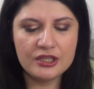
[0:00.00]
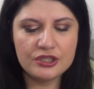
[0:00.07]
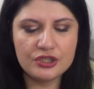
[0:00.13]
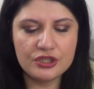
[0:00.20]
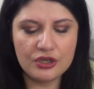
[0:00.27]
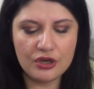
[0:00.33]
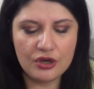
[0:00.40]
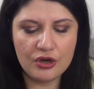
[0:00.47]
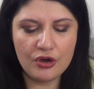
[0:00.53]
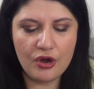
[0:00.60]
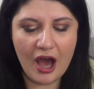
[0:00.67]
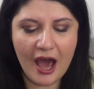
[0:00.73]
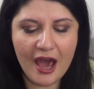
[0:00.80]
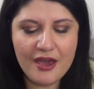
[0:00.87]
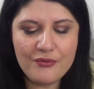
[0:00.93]

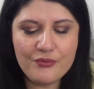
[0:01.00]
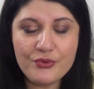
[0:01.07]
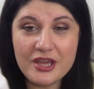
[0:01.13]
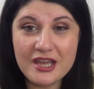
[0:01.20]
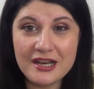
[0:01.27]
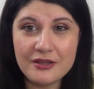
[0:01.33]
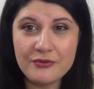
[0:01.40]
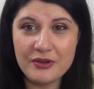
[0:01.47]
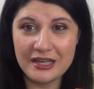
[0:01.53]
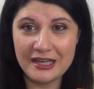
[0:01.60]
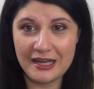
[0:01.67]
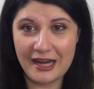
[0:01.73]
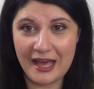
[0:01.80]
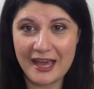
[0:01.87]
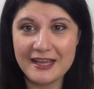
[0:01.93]
So I really
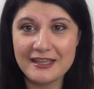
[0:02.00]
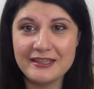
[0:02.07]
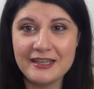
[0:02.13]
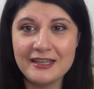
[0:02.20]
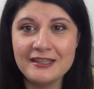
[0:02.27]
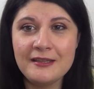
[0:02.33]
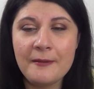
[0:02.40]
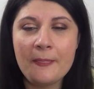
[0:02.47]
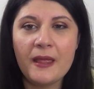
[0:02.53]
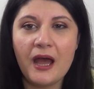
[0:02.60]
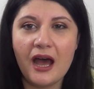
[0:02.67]
really liked it.